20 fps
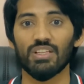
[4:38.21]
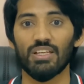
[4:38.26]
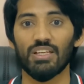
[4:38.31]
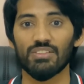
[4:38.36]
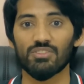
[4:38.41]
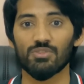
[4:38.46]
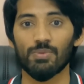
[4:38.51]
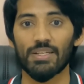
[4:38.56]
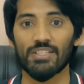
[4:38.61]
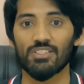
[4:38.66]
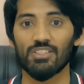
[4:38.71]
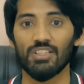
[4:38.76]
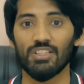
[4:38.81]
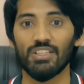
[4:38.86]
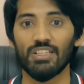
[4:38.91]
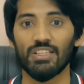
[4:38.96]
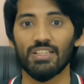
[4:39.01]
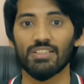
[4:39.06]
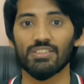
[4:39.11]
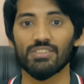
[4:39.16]
especially in
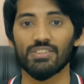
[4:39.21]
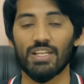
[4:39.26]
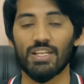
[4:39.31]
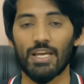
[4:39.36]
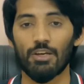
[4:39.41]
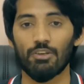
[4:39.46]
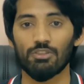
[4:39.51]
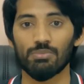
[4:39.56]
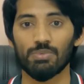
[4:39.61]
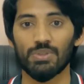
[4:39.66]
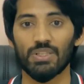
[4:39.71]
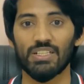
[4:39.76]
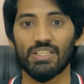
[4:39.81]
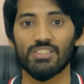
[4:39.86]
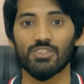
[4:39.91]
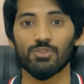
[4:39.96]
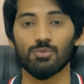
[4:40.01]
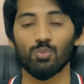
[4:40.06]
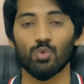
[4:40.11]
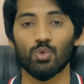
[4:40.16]
English language, because
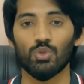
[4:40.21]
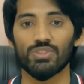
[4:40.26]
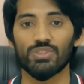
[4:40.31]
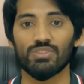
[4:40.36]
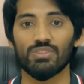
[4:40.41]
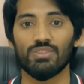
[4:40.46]
it's more